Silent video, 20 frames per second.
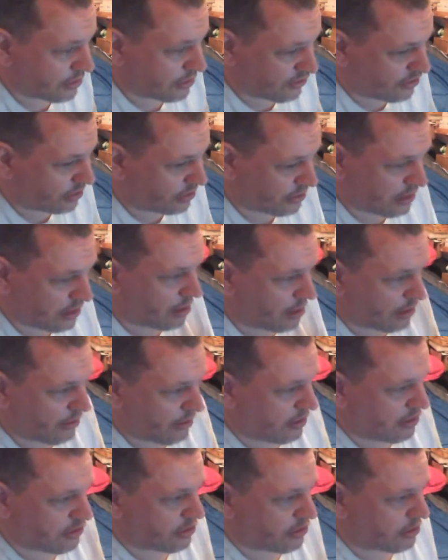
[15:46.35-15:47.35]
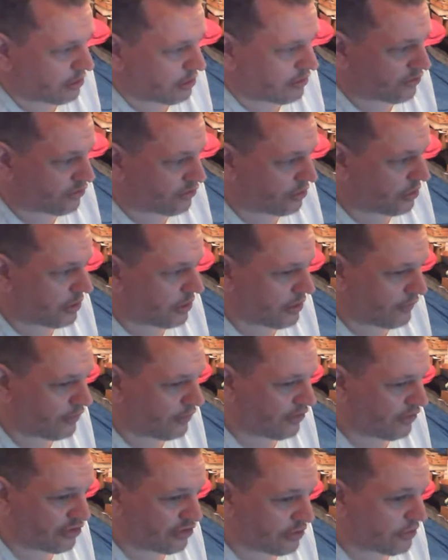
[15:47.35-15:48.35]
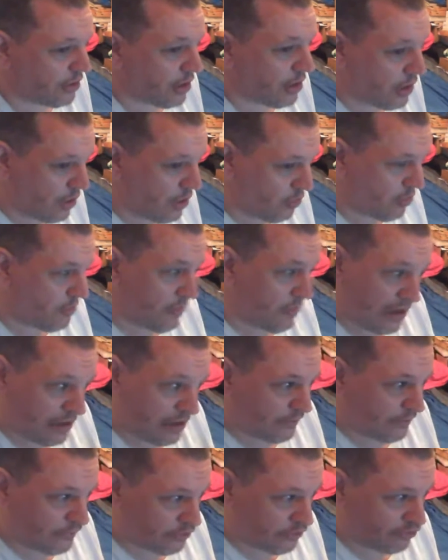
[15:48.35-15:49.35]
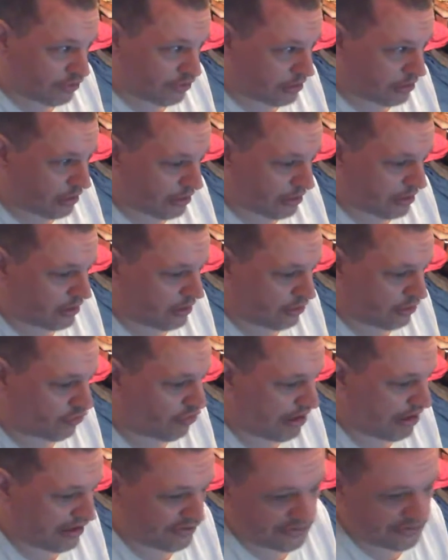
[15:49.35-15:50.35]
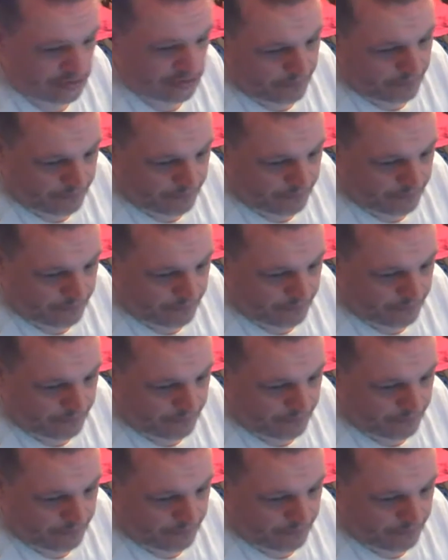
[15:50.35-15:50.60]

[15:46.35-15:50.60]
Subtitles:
He say, yeah, go ahead, you know, because if I say, well, magnet fishing like attracts